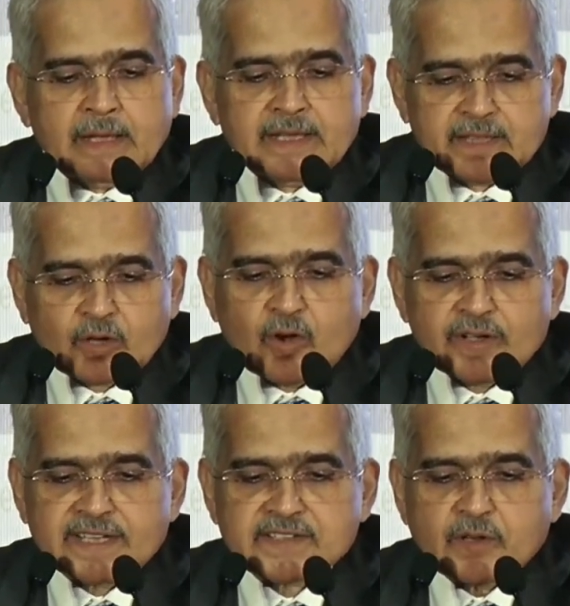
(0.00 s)
In the
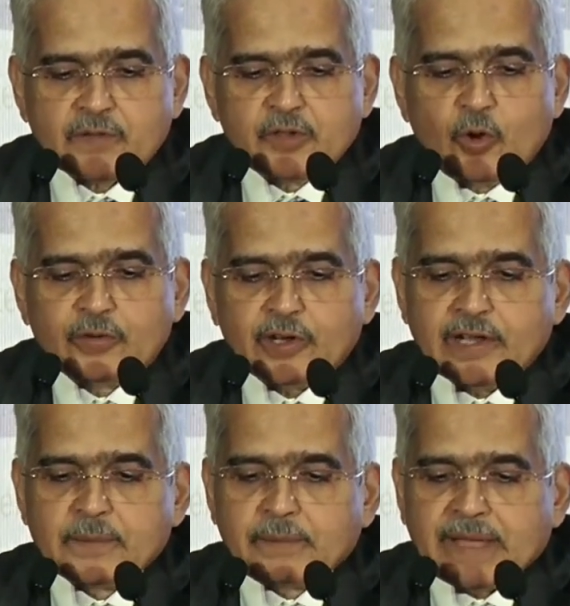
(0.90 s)
context of the overall
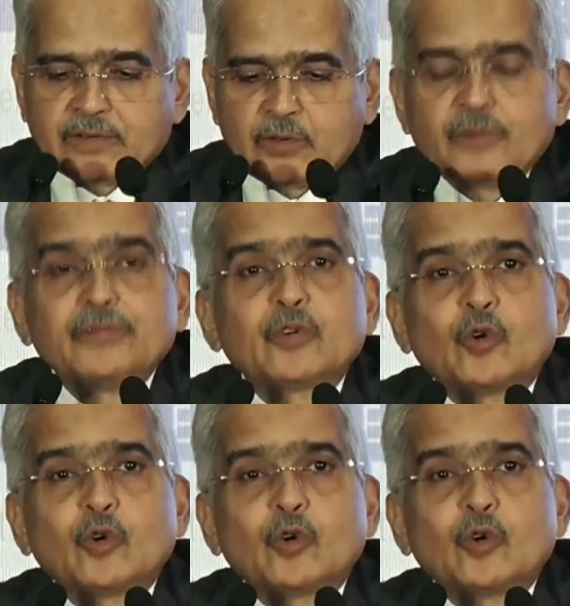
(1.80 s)
impact of